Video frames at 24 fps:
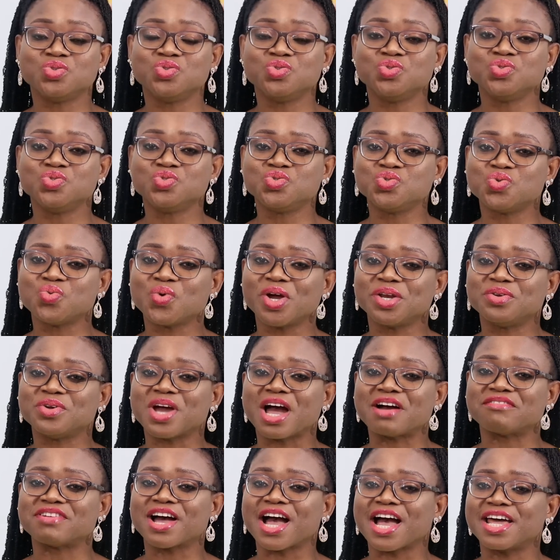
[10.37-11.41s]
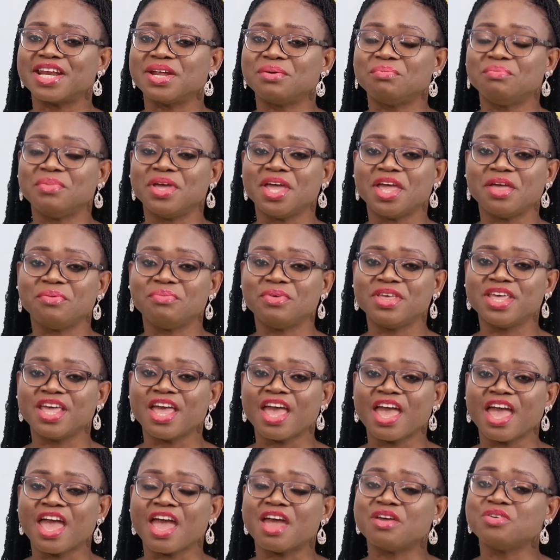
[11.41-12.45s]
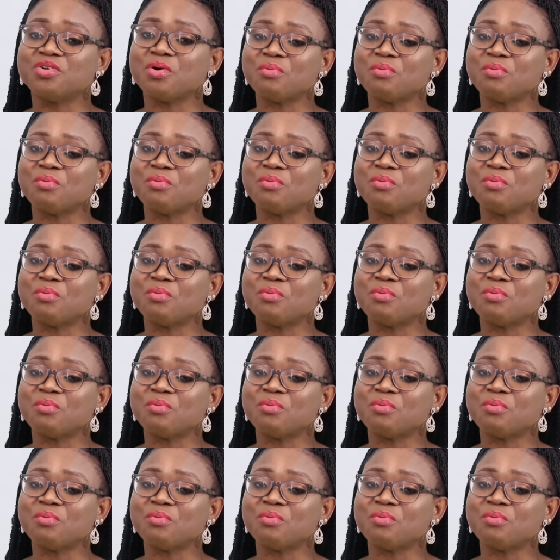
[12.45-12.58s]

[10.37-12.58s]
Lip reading: you do when you have had a baby and your